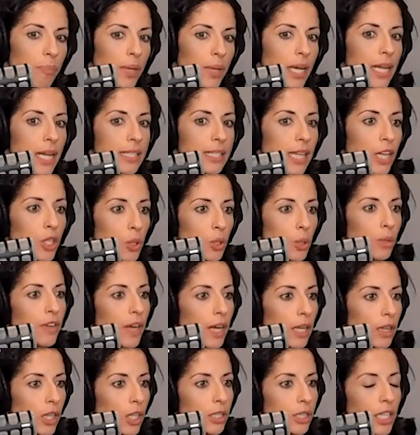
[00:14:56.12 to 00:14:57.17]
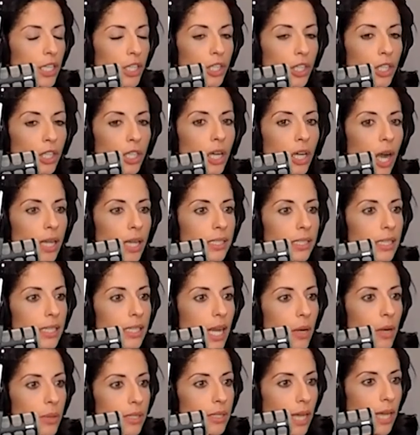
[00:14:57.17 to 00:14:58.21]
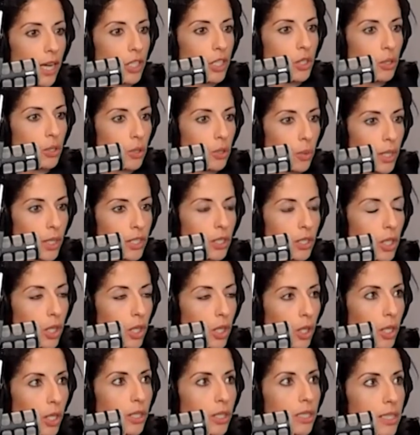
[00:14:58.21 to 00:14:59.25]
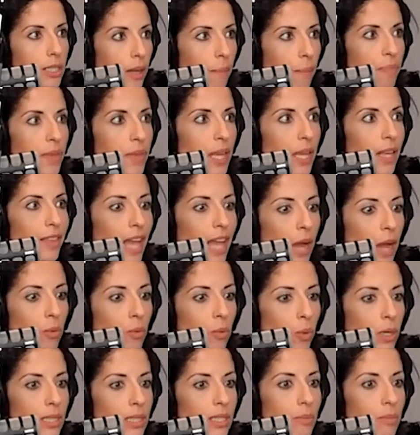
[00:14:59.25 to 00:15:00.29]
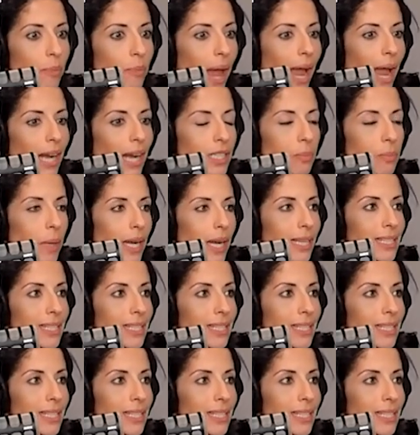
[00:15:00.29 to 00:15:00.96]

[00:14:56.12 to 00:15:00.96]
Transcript: because i knew if i looked at your content i was actually going to learn something that was backed by